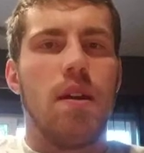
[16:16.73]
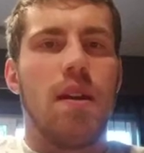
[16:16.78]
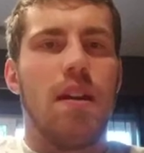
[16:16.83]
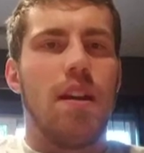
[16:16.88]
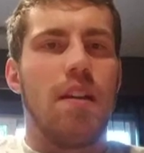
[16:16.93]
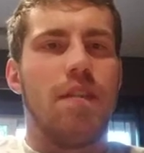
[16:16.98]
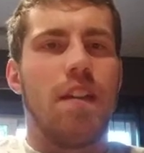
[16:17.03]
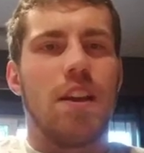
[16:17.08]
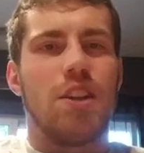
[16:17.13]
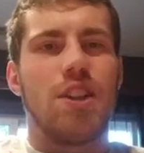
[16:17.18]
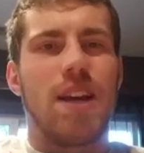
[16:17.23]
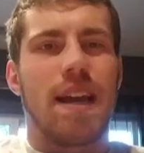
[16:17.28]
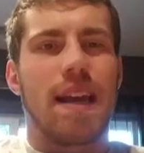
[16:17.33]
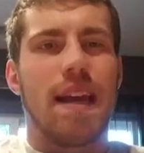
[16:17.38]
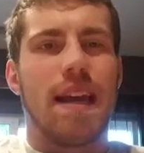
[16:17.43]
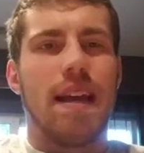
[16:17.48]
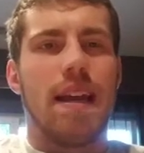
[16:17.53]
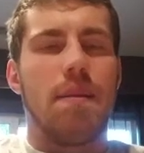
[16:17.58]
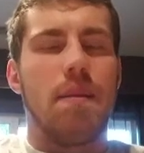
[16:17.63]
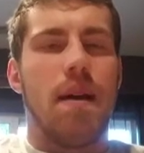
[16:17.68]
If they check
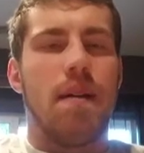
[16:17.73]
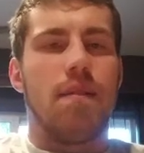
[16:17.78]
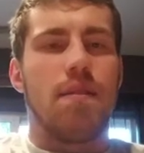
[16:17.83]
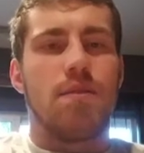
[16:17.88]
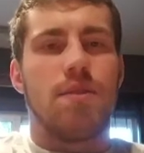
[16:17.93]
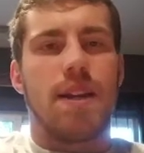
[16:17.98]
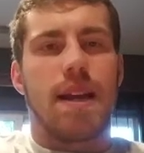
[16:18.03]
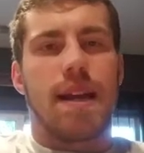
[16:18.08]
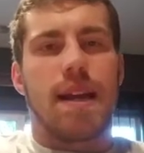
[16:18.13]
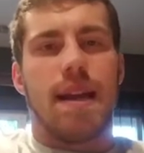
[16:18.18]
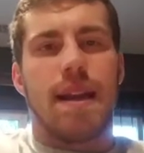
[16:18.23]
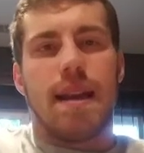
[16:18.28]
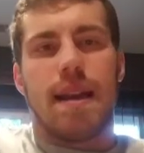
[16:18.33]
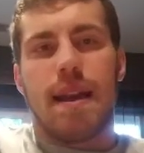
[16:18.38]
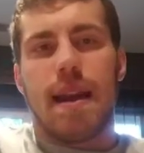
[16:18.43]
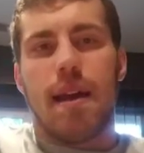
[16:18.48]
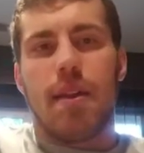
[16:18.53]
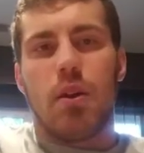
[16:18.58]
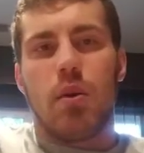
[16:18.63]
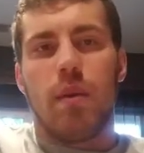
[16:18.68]
in, I'm having check in
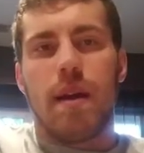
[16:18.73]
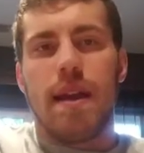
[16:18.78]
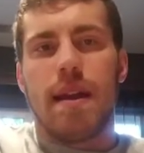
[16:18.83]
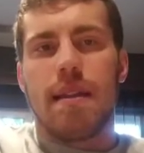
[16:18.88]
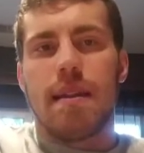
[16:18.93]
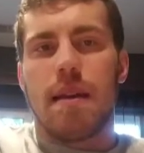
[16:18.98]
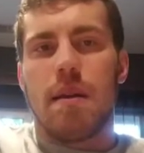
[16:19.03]
another week,